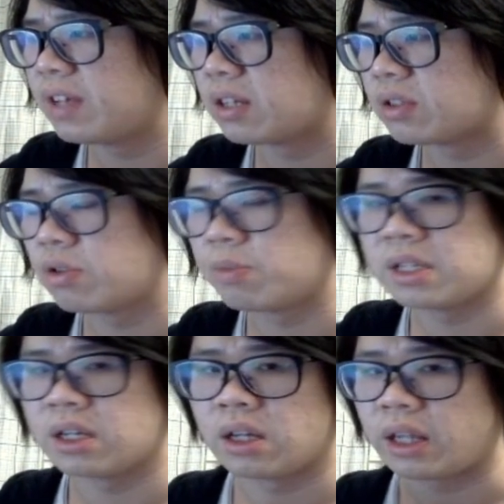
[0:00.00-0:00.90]
Yeah, so you'll
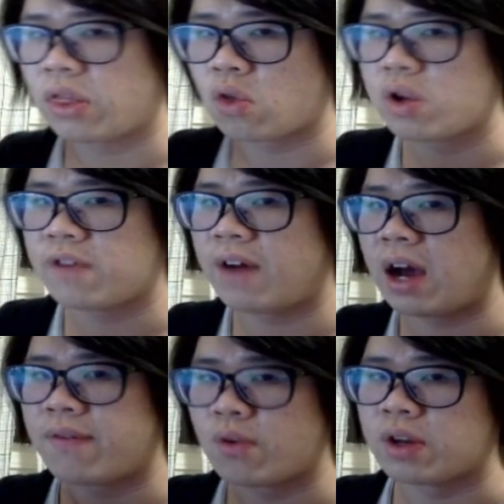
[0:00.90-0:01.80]
be like
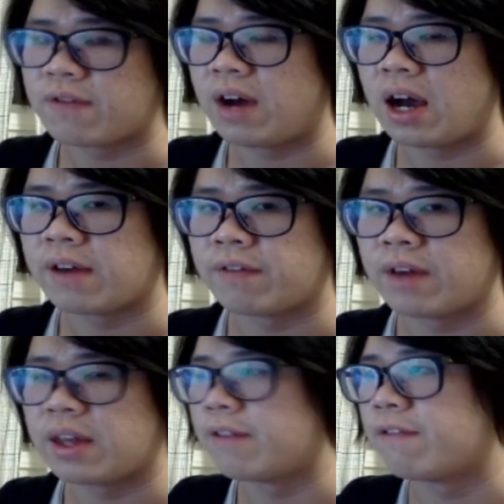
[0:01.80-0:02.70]
35, 35,
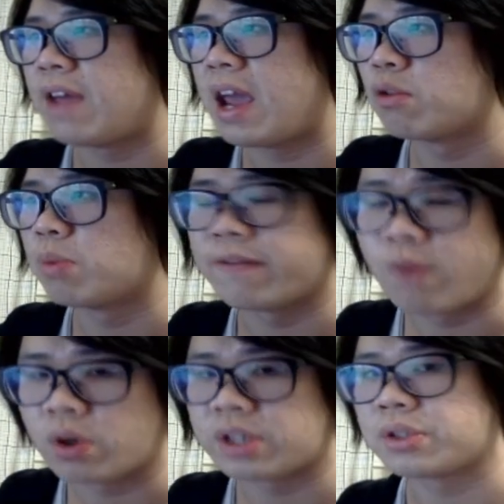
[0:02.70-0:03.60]
and then Van will be 40.